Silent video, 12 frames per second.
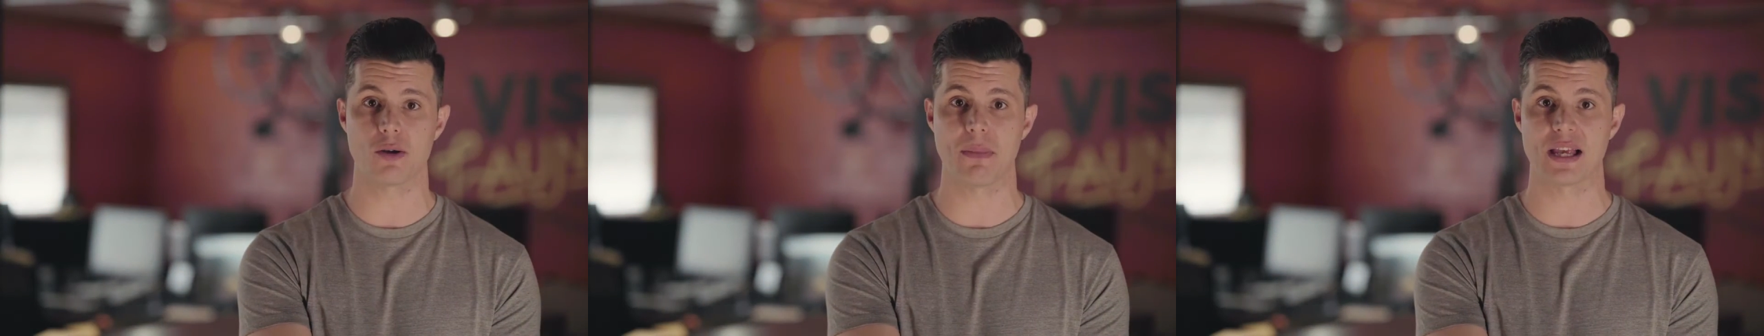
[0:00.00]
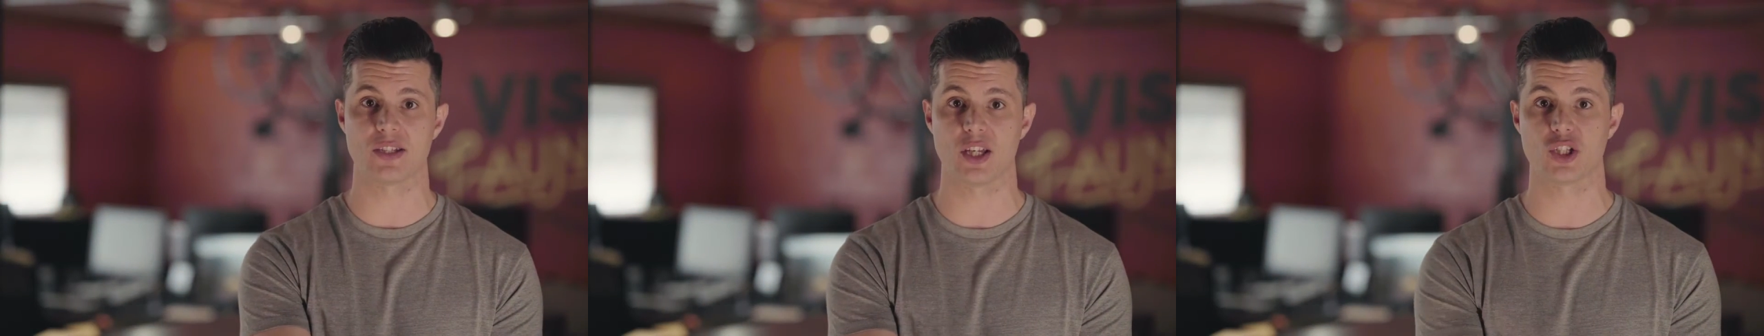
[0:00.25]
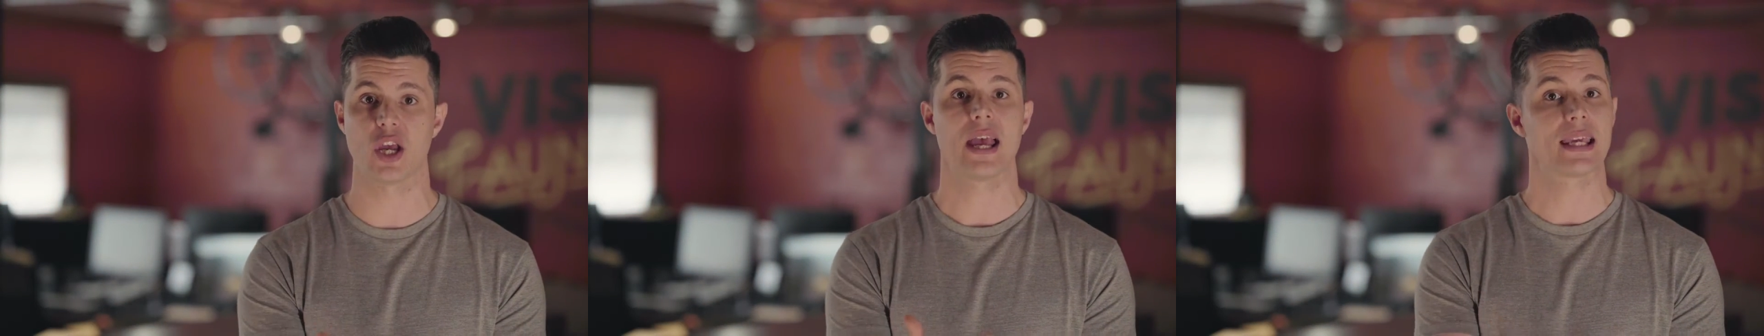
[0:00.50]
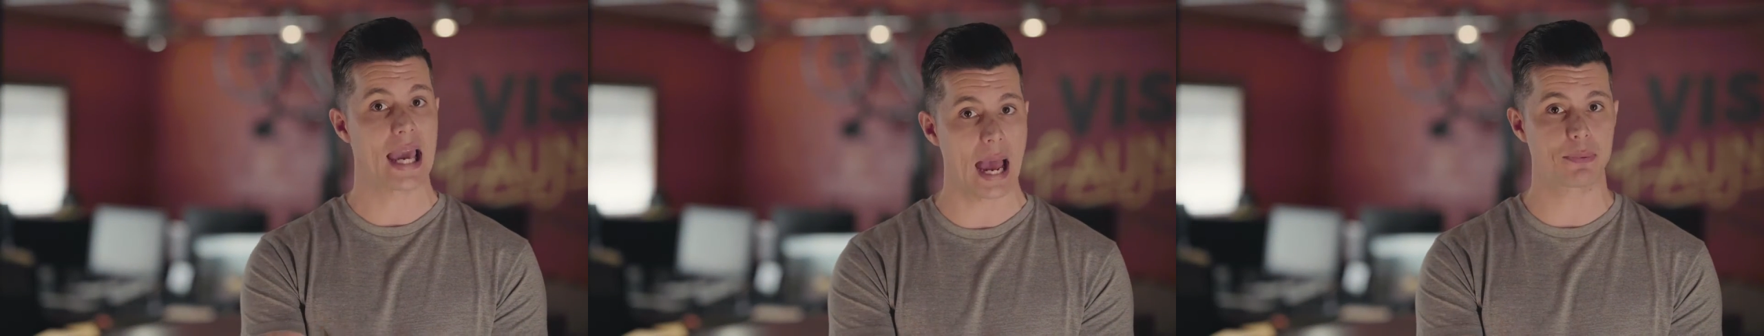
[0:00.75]
your message,
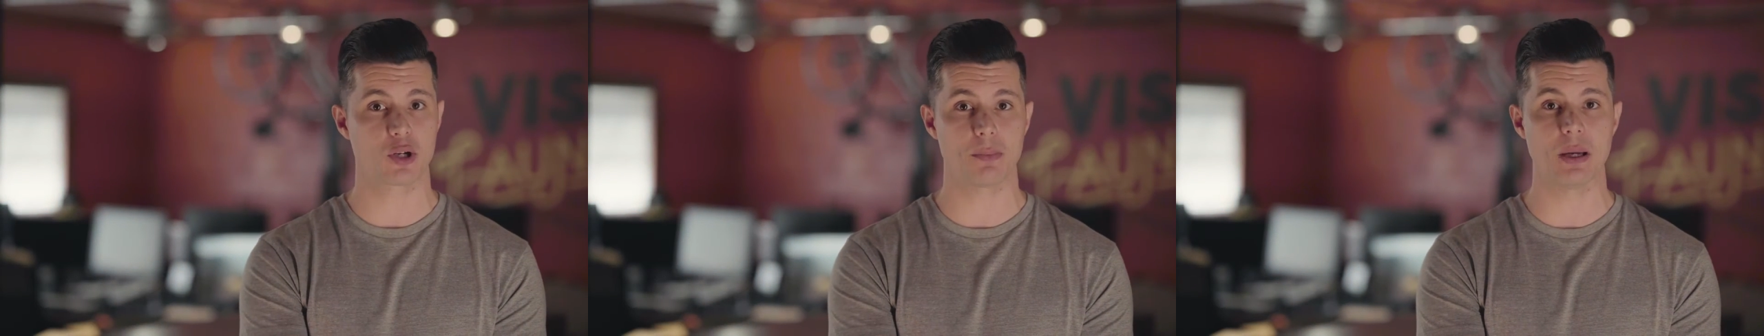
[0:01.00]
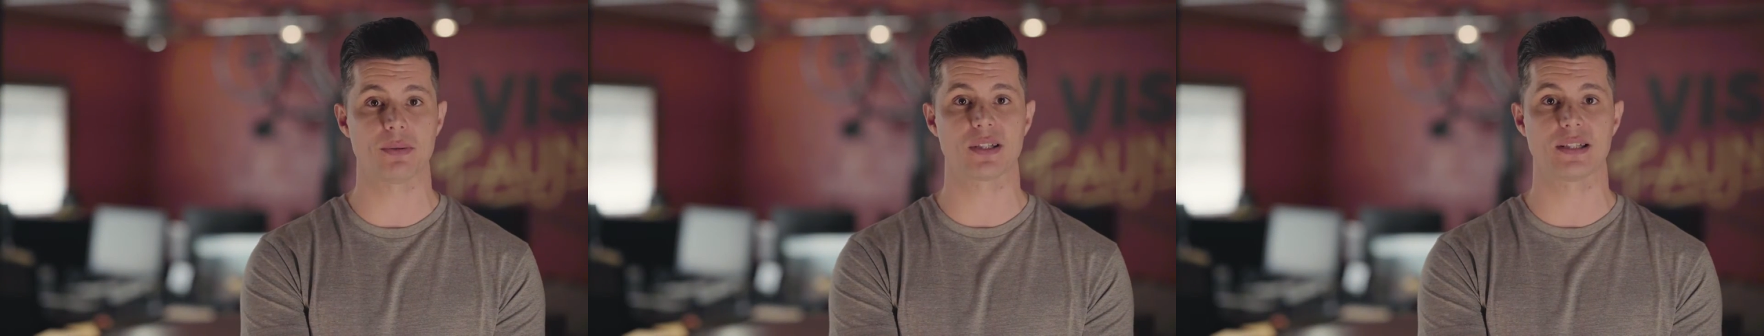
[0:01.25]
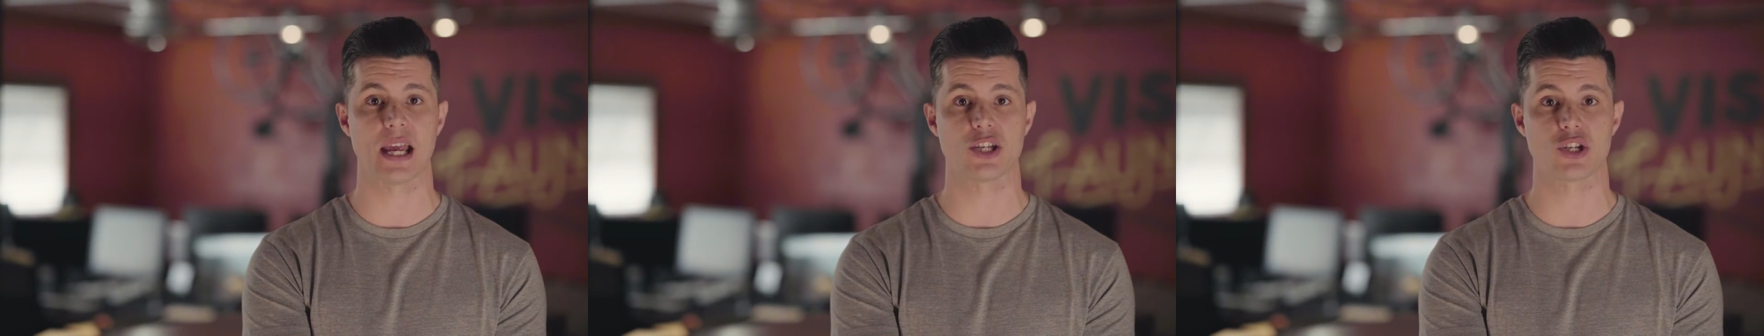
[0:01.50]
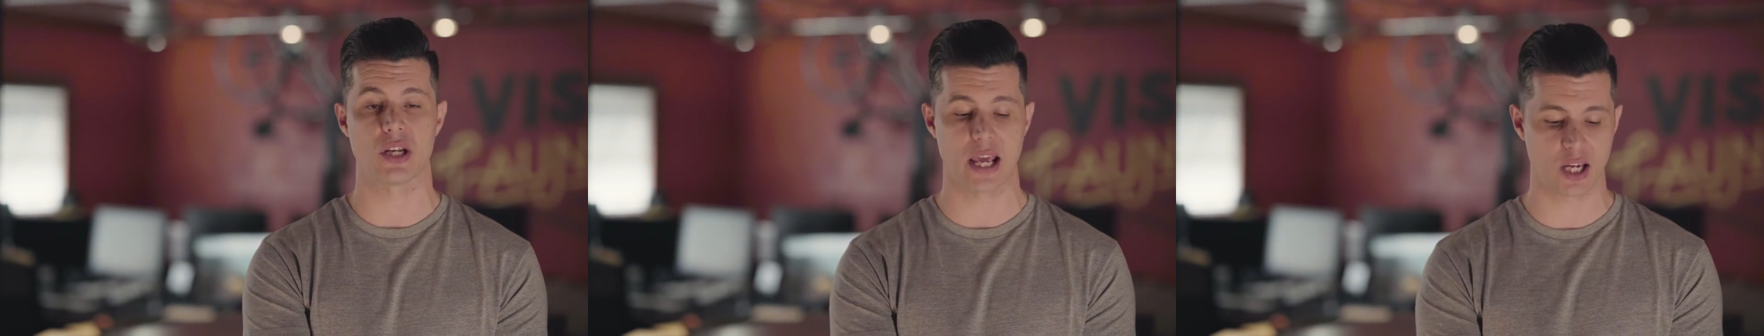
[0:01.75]
capture people's attention,